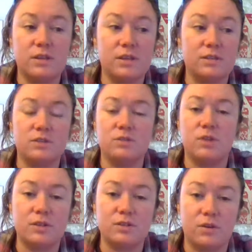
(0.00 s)
things that do
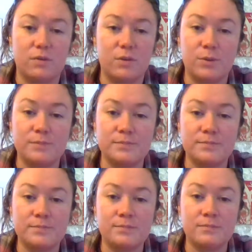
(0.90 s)
not serve you
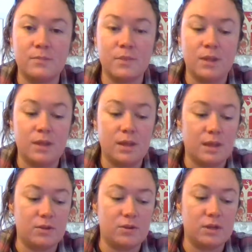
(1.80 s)

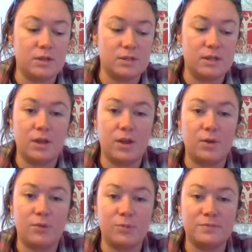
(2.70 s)
and learning to say
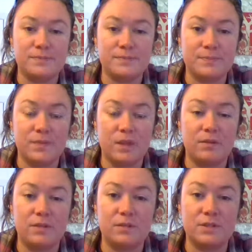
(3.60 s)
no,
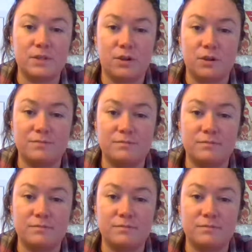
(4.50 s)
even if it's hard.